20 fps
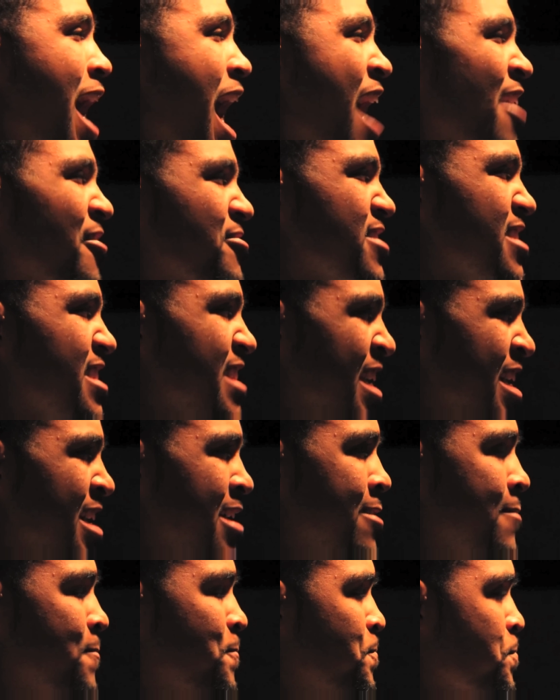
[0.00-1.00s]
I've
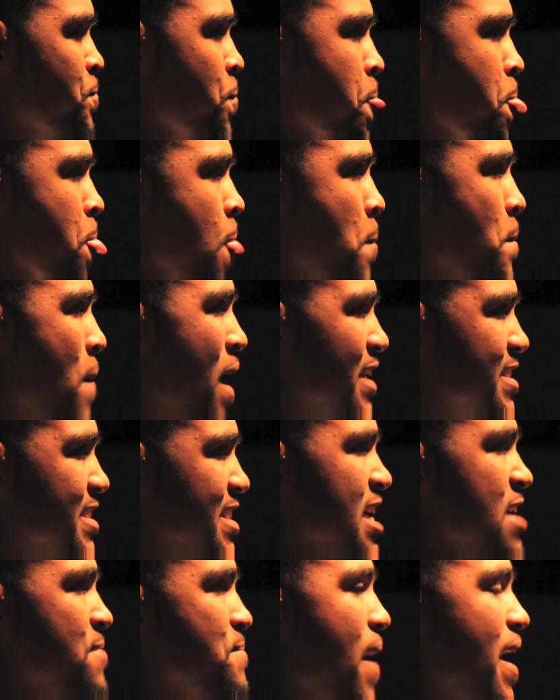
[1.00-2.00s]
seen my
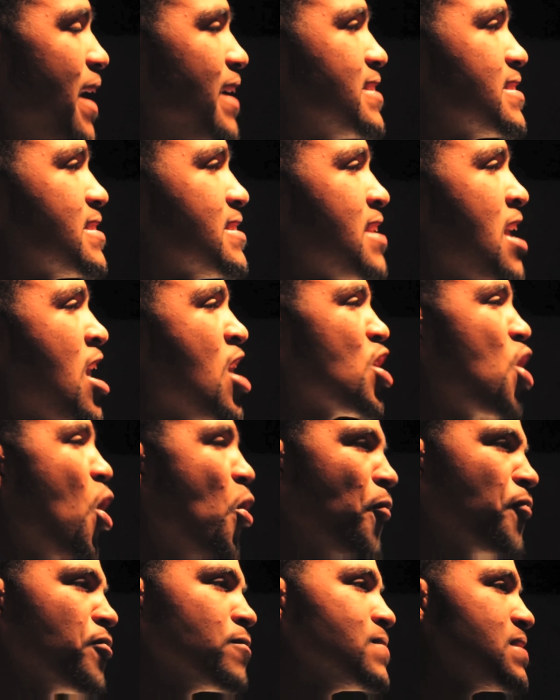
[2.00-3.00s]
teammates
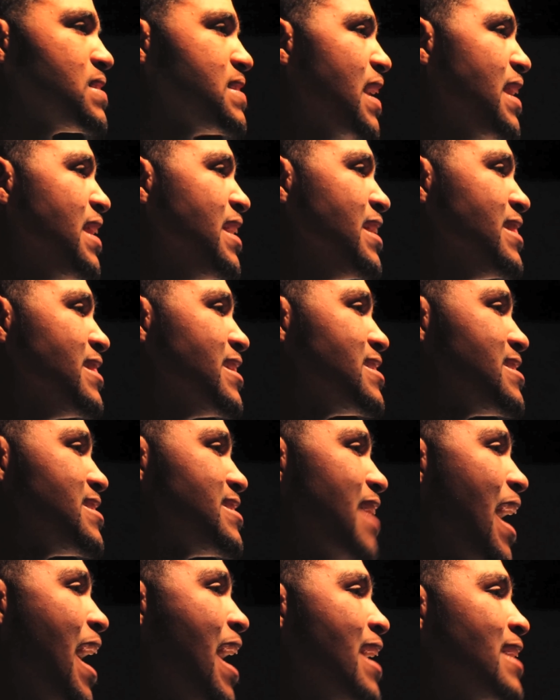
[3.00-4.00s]
go from sitting in the
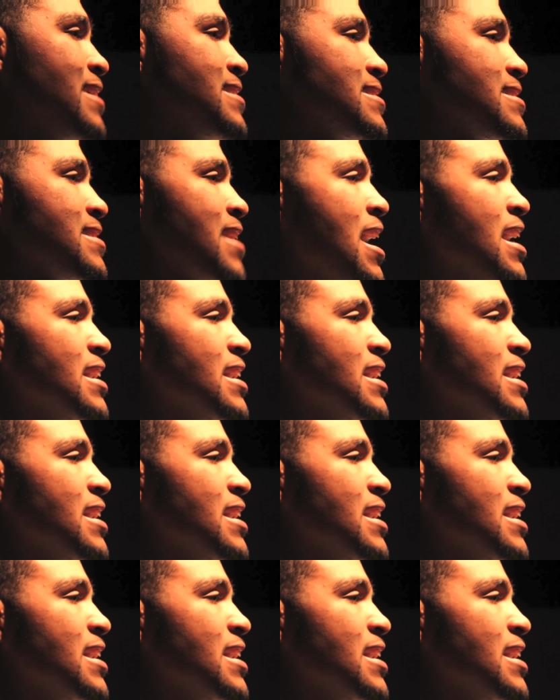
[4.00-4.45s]
stands